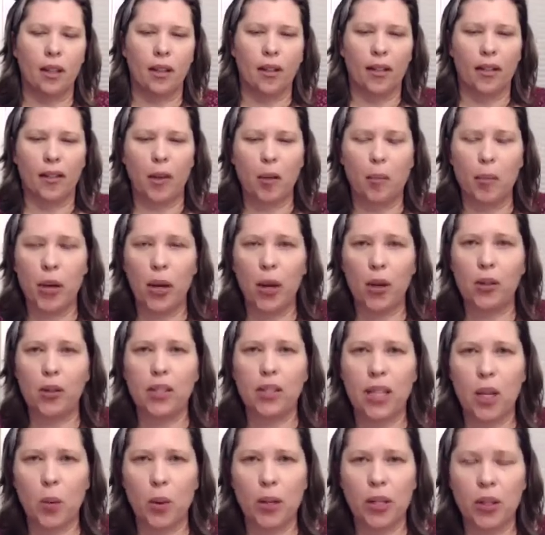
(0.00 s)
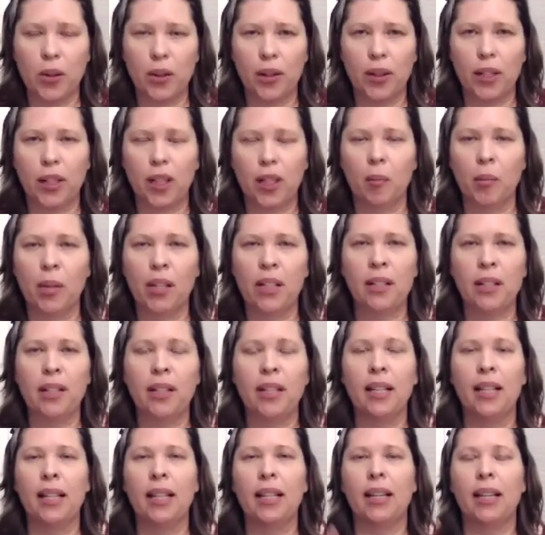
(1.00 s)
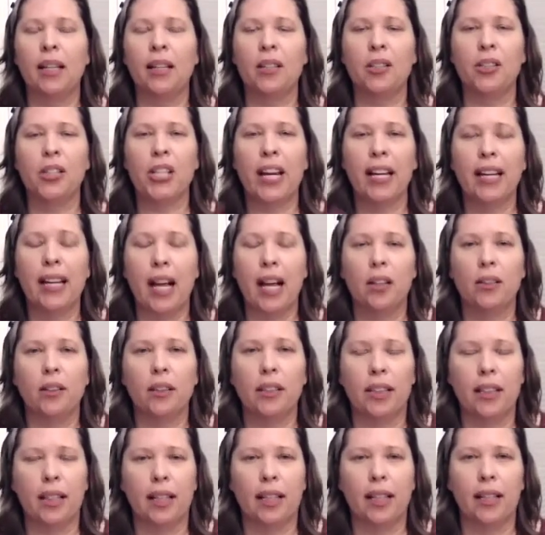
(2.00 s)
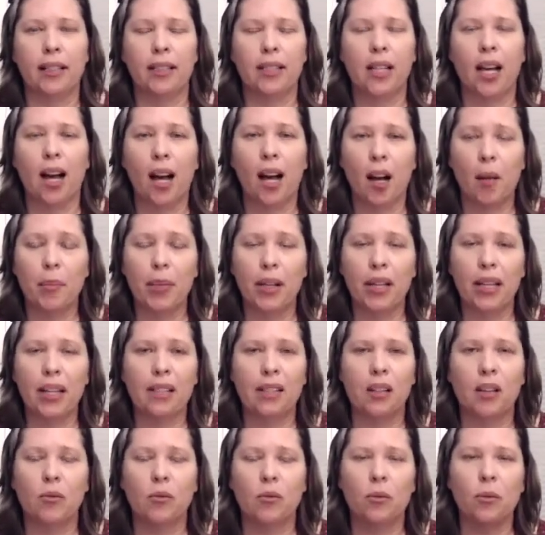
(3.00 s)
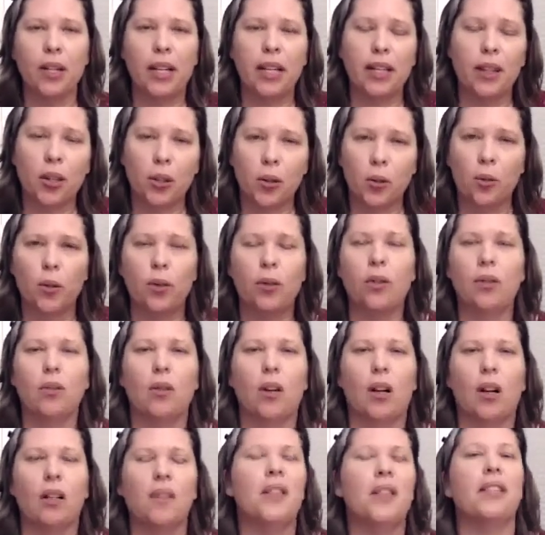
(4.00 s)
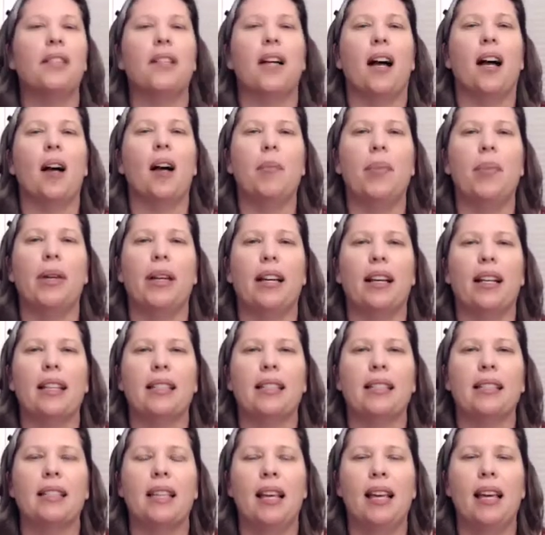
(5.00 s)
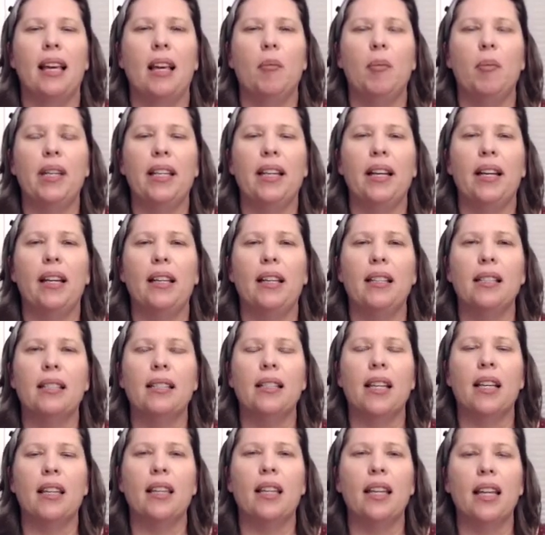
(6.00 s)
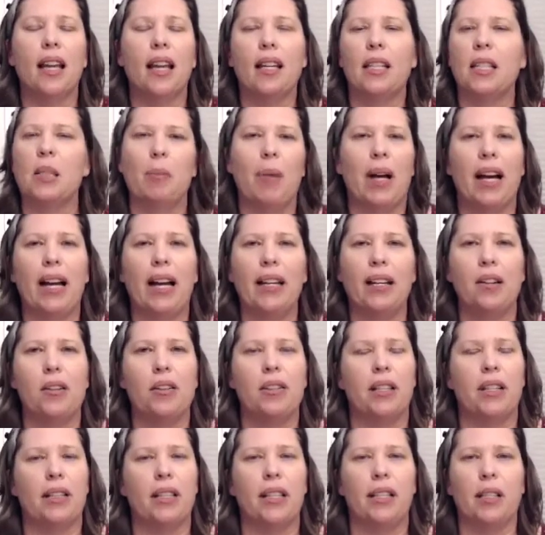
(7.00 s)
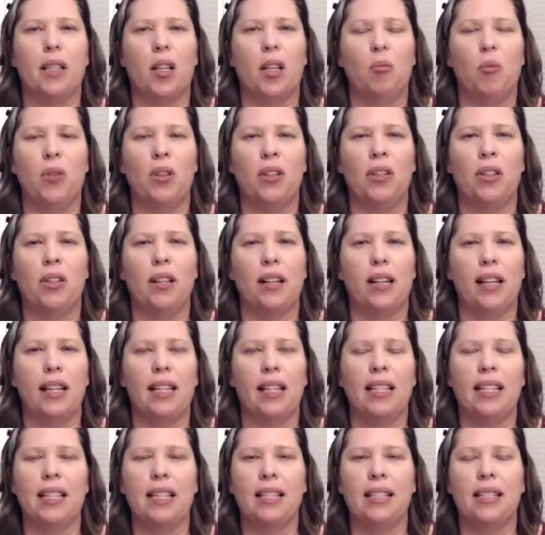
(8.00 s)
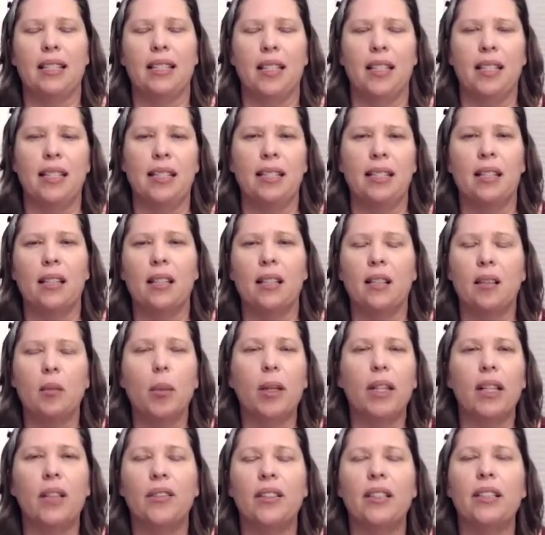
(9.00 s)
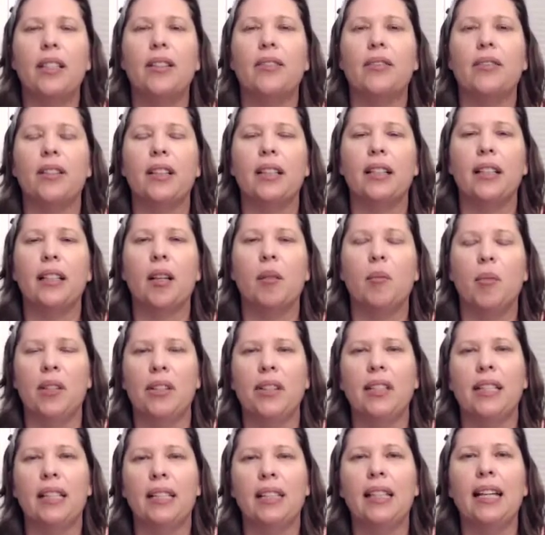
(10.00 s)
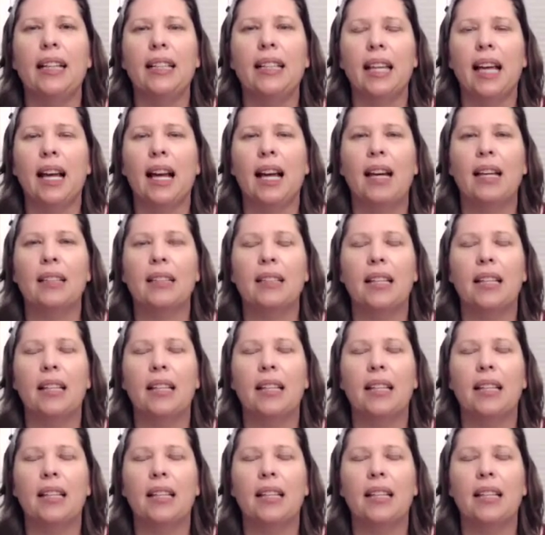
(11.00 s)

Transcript: the posts that we do in the community. Check out the topics, read through all the topics, because nothing expires in this community. This is a little bit of a different community like that